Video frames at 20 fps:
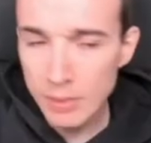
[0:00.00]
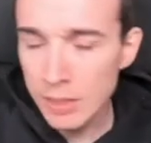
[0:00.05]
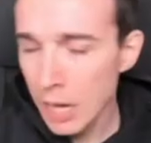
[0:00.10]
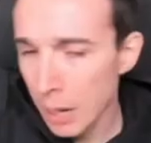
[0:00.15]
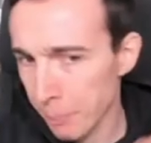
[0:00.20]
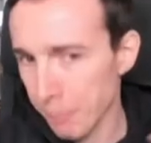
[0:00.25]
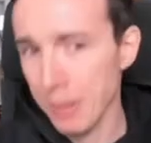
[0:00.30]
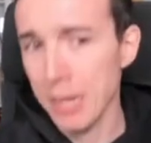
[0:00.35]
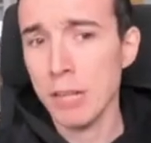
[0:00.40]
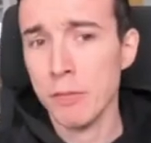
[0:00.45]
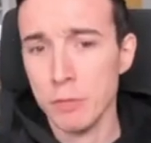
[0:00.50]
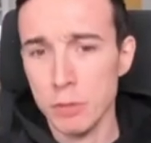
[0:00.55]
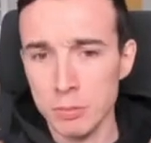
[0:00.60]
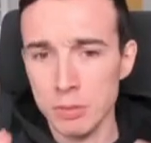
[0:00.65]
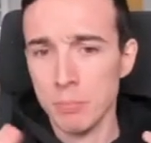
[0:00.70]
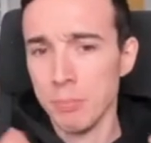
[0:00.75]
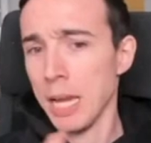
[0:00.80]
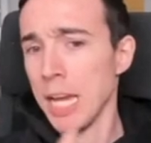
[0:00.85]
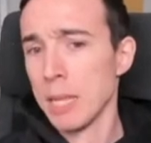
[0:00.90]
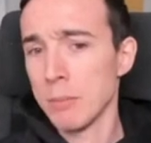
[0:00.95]
apart from
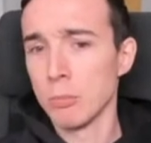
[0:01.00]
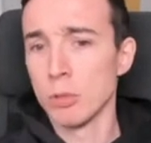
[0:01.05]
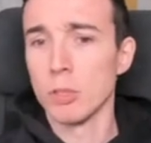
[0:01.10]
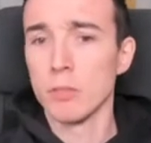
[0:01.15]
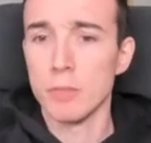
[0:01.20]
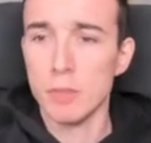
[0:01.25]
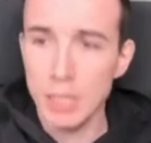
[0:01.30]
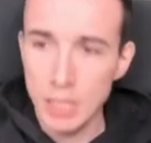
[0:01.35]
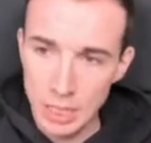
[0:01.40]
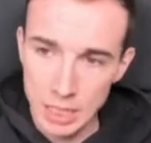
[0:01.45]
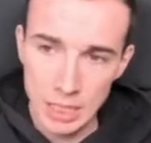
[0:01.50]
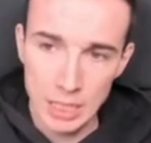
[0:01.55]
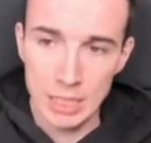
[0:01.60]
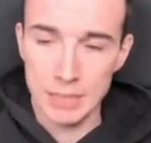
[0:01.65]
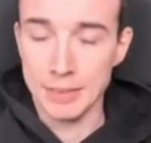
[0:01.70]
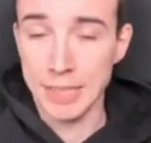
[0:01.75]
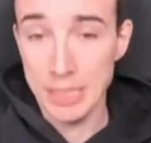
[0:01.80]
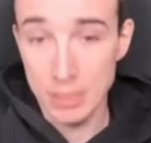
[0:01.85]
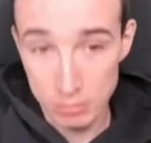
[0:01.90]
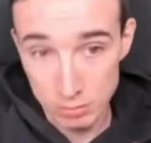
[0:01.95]
the main move
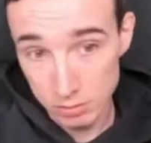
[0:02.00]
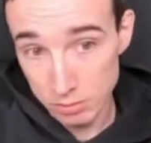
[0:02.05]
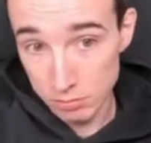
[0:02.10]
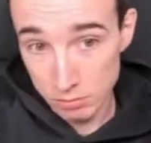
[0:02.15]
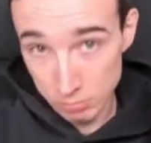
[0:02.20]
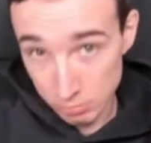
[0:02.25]
that